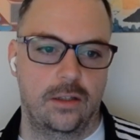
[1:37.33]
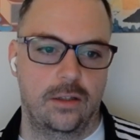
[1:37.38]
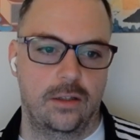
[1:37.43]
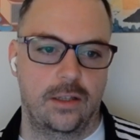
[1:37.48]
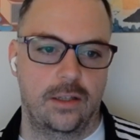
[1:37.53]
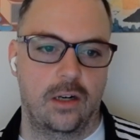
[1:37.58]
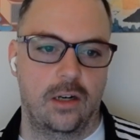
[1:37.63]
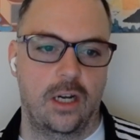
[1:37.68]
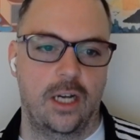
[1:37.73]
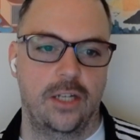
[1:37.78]

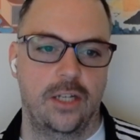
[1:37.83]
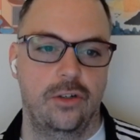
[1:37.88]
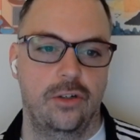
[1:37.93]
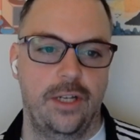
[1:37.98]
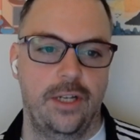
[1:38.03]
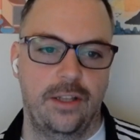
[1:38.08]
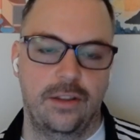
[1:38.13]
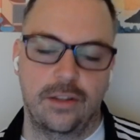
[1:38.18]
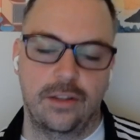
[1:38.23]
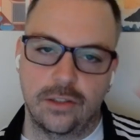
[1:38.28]
they're
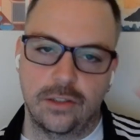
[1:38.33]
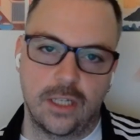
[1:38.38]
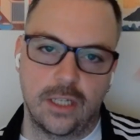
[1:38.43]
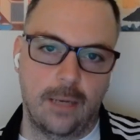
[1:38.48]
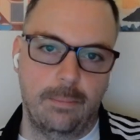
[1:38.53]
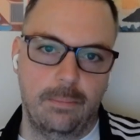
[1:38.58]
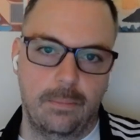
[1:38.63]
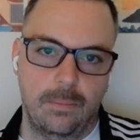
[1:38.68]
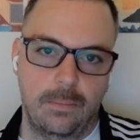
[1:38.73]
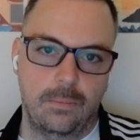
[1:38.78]
underneath the
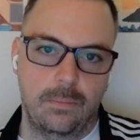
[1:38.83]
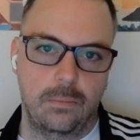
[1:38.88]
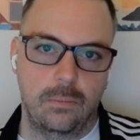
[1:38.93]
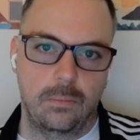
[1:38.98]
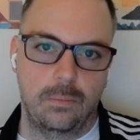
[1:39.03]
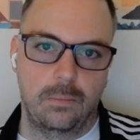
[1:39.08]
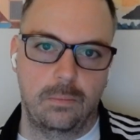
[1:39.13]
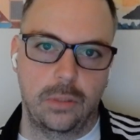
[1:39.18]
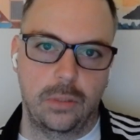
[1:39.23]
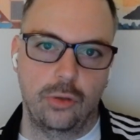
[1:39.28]
top
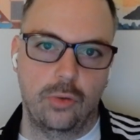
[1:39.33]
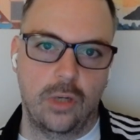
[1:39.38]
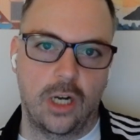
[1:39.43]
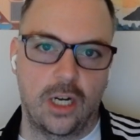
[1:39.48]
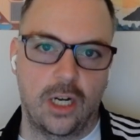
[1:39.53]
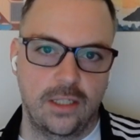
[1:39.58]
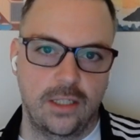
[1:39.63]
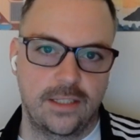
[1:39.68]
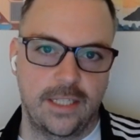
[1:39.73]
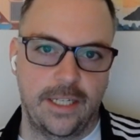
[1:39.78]
blue
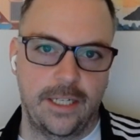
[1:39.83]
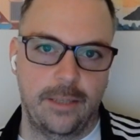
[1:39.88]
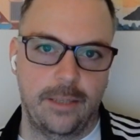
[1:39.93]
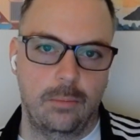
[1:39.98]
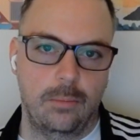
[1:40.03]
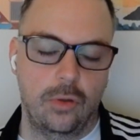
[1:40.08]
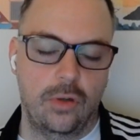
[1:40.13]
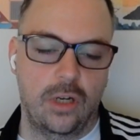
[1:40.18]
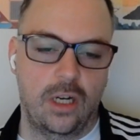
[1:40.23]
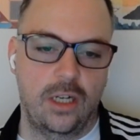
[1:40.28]
cards, hidden
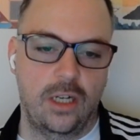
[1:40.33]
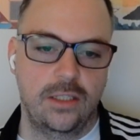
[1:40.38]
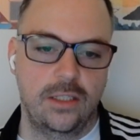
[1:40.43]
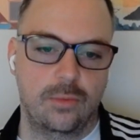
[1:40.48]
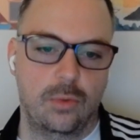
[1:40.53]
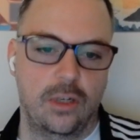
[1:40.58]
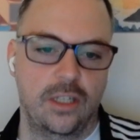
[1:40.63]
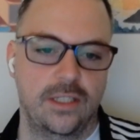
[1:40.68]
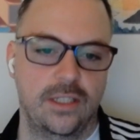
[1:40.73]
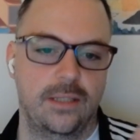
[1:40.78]
blue cards,
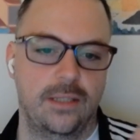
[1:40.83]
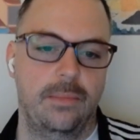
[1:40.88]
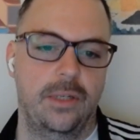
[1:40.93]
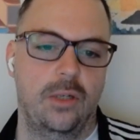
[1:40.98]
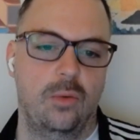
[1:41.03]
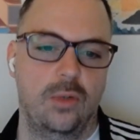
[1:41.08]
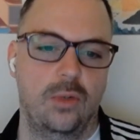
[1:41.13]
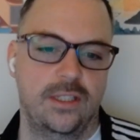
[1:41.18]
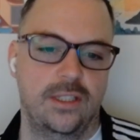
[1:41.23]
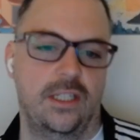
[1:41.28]
whereas the middle
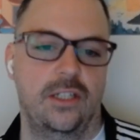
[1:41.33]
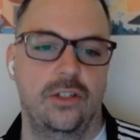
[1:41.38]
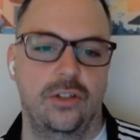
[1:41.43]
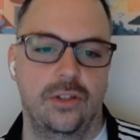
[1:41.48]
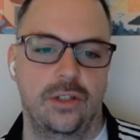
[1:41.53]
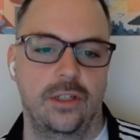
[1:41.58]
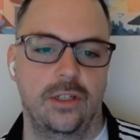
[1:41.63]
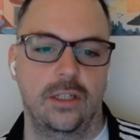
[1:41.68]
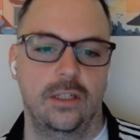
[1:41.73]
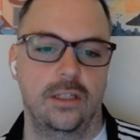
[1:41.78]
one's under
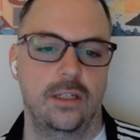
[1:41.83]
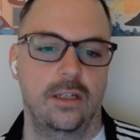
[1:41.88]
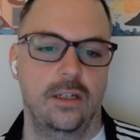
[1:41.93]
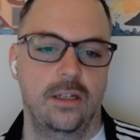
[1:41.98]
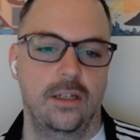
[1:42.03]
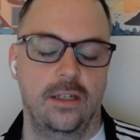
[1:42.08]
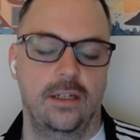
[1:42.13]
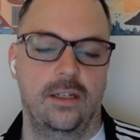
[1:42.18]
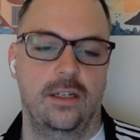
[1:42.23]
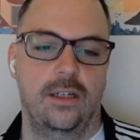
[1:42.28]
the
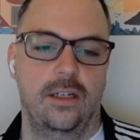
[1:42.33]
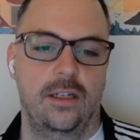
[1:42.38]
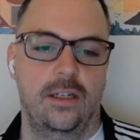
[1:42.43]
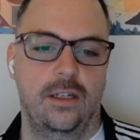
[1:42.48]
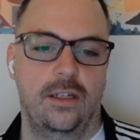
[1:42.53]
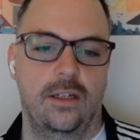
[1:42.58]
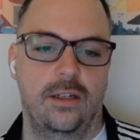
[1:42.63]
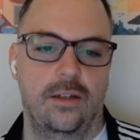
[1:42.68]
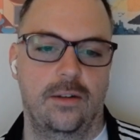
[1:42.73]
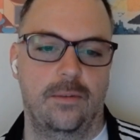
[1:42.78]

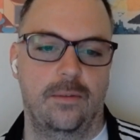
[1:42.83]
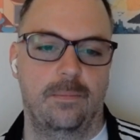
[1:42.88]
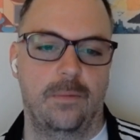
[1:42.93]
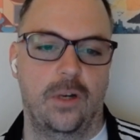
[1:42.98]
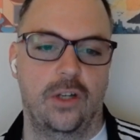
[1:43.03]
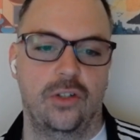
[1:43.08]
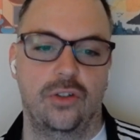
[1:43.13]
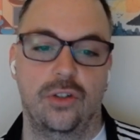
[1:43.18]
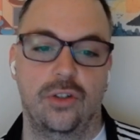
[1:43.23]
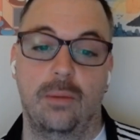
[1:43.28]

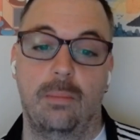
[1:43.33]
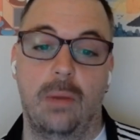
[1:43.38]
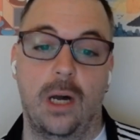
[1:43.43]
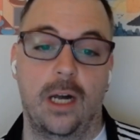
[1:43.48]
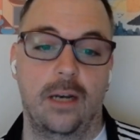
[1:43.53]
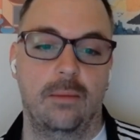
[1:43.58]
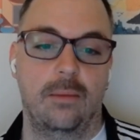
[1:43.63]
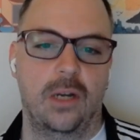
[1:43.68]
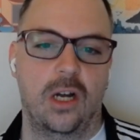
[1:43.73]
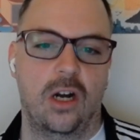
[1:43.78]

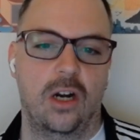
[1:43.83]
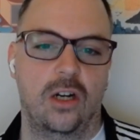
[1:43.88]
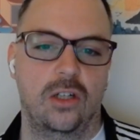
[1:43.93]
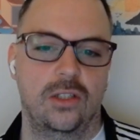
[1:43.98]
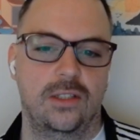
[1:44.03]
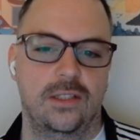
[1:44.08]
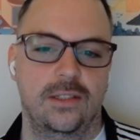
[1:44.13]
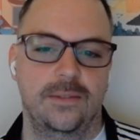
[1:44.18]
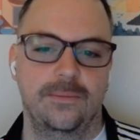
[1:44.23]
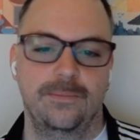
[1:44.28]
bottom
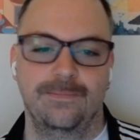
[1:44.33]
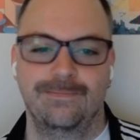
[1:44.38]
cards.